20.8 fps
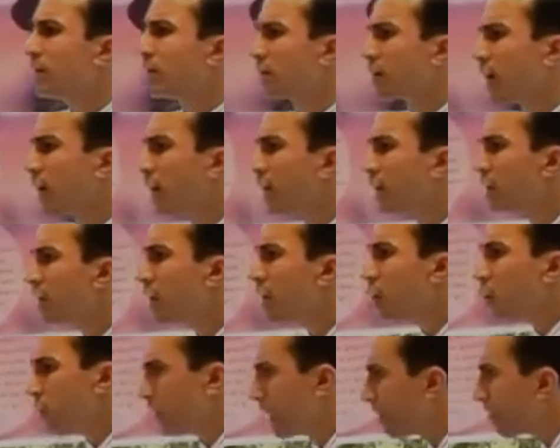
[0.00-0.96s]
God,
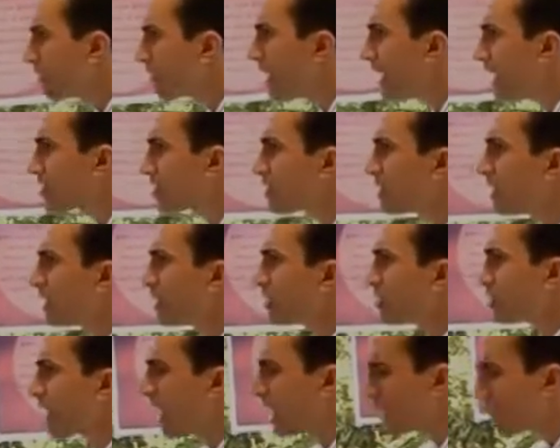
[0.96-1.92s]
whatever that sin
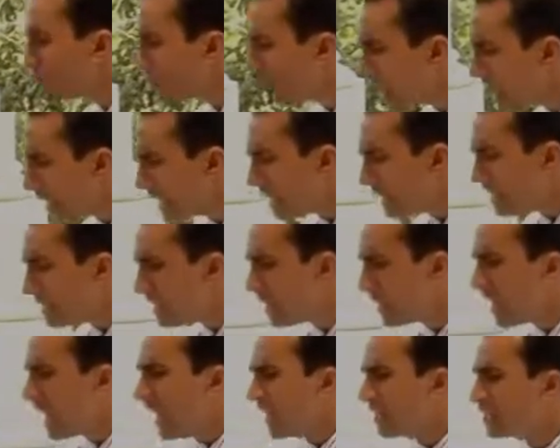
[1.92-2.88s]
is, I plead
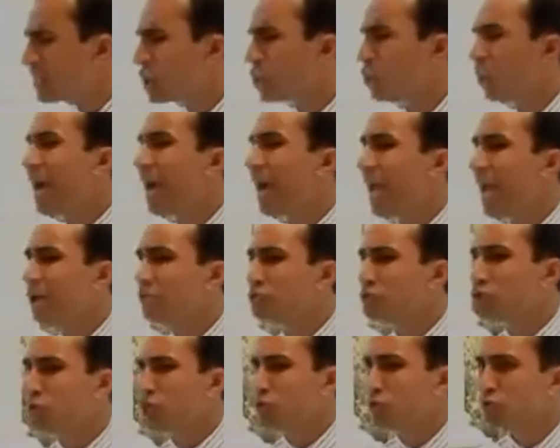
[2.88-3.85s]
and cry out
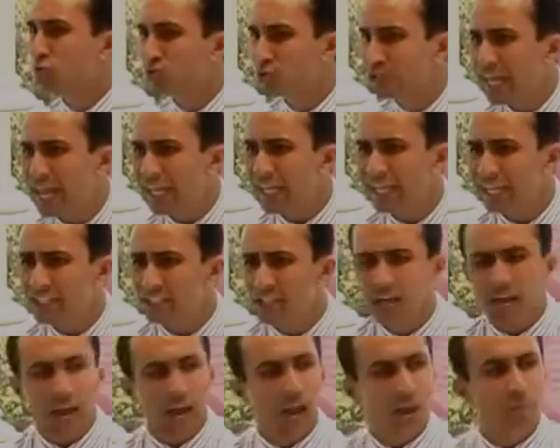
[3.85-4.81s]
to you. Take it
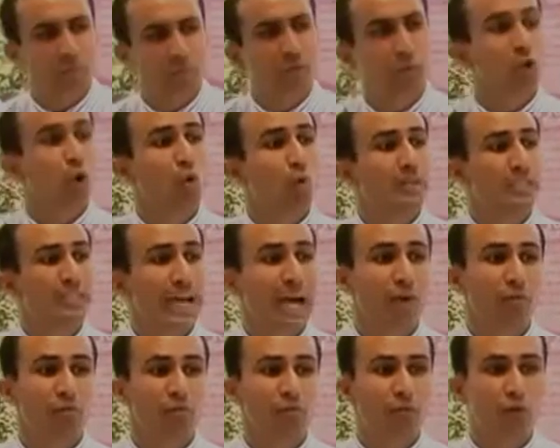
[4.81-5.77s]
and throw it
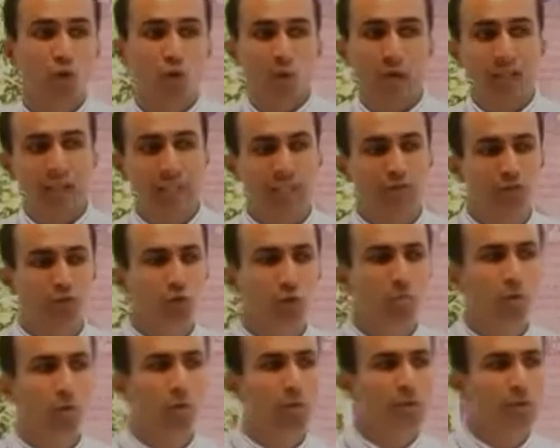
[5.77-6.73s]
out the door. I'll give you a
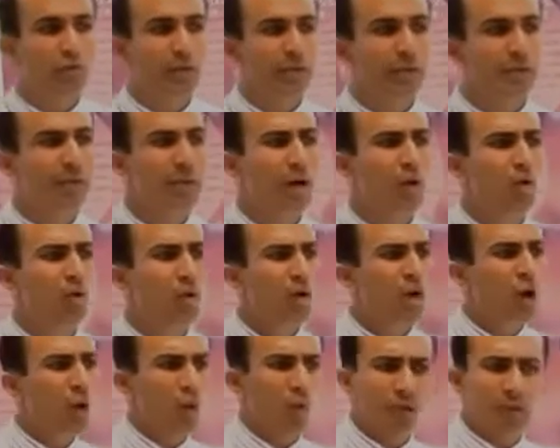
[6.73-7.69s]
moment right now.
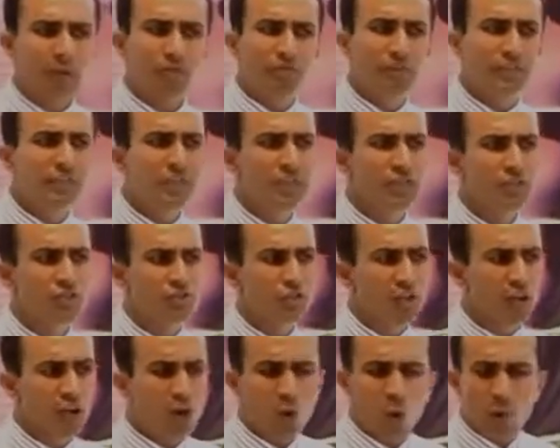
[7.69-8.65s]
Whatever it is,
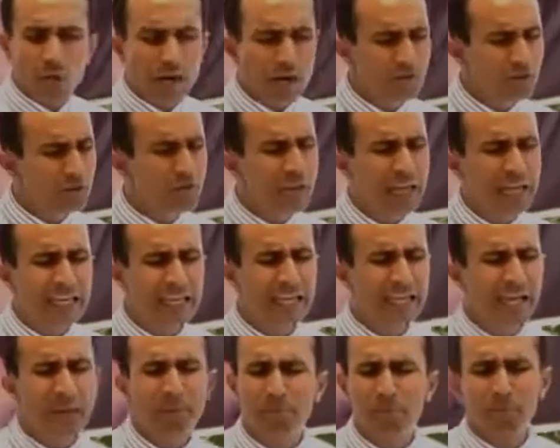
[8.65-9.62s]
whatever that
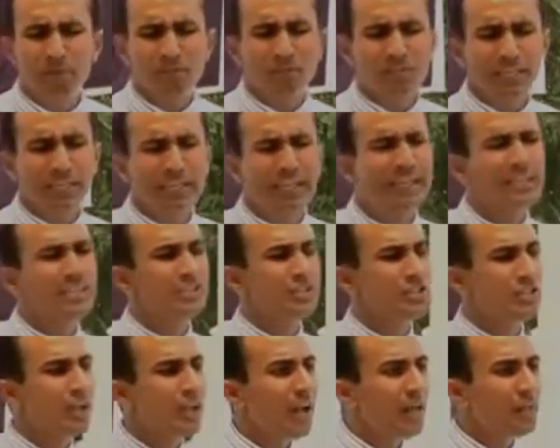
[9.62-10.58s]
leprosy
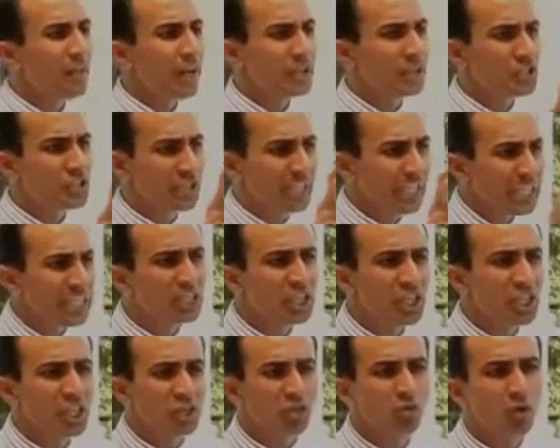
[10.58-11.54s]
is that is
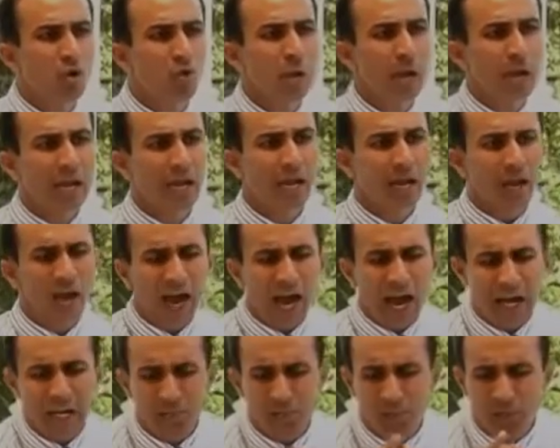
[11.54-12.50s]
eating you away,
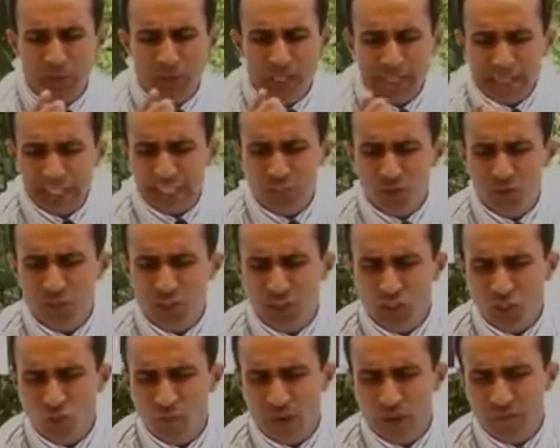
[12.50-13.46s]
I plead with
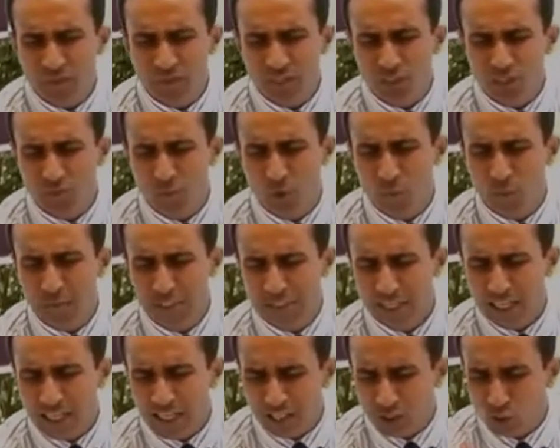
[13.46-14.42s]
you at this moment
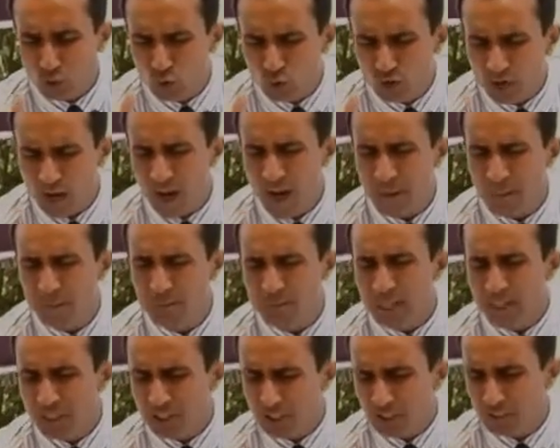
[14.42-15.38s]
to come
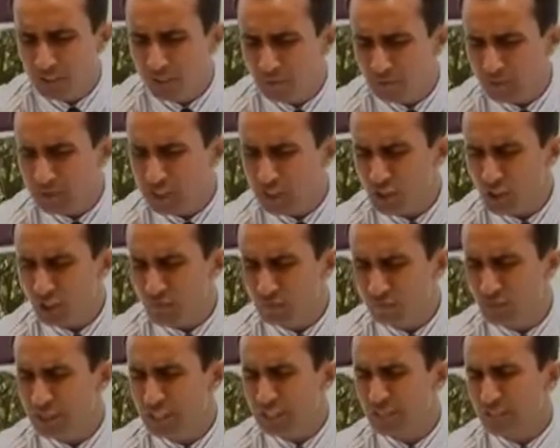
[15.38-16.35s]
to the feet of
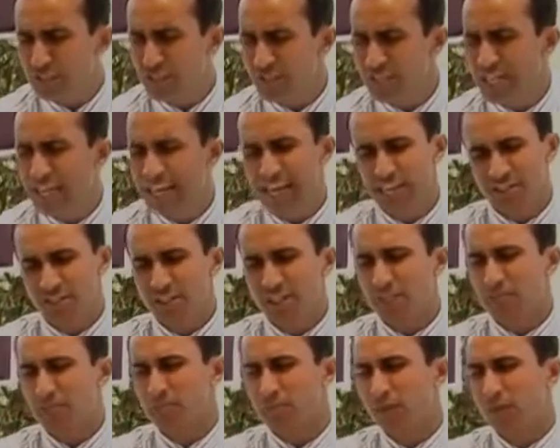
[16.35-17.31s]
Jesus and ask
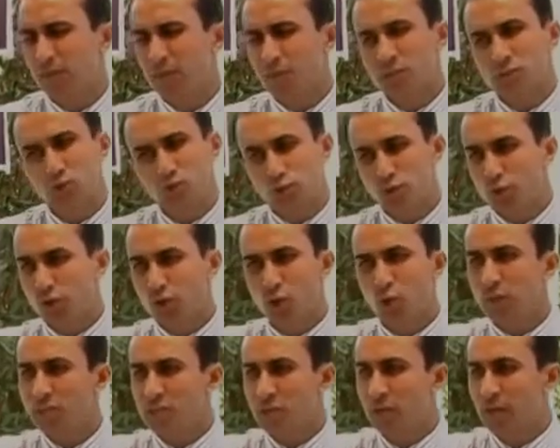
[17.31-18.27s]
him to
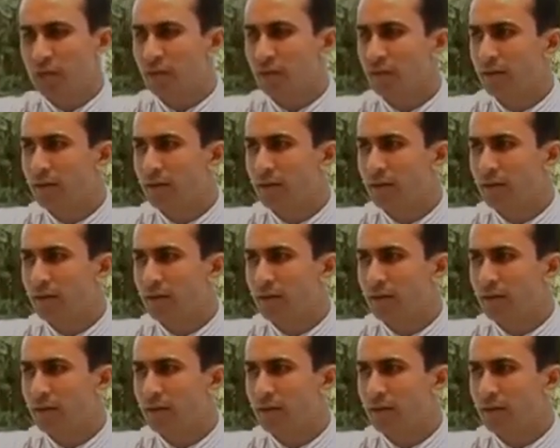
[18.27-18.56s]
throw it away.